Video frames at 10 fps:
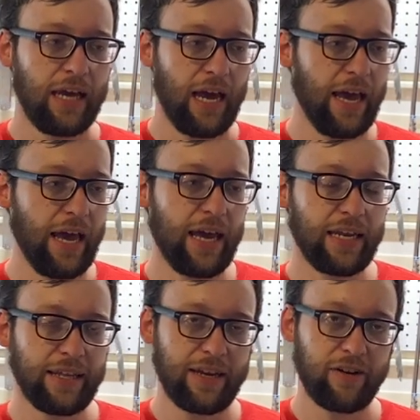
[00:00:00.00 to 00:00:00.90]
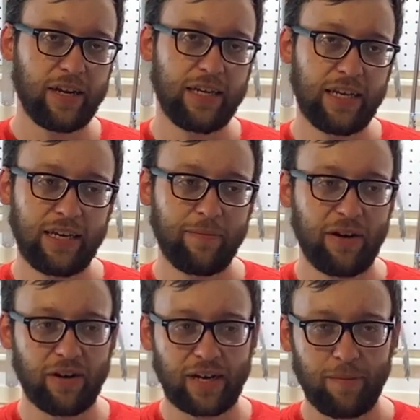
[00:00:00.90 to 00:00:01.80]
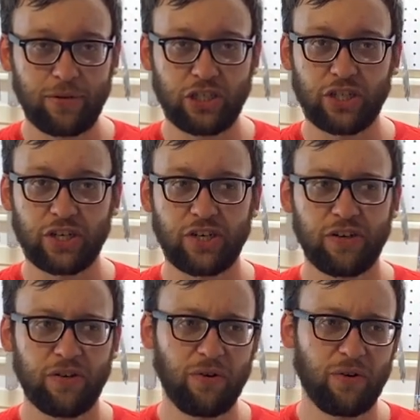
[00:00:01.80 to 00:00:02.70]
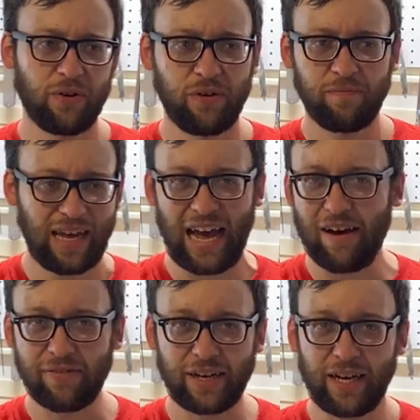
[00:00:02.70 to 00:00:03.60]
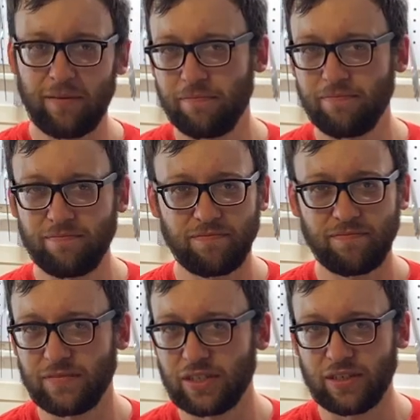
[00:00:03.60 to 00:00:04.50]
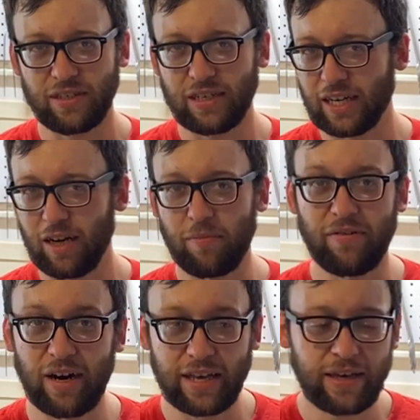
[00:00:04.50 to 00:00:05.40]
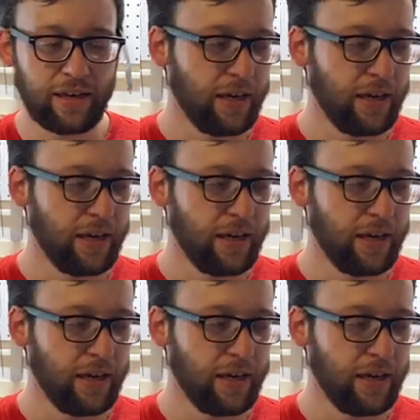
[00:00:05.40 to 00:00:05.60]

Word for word: And then you're gonna need about a cup of sugar or half a cup, to a cup of honey.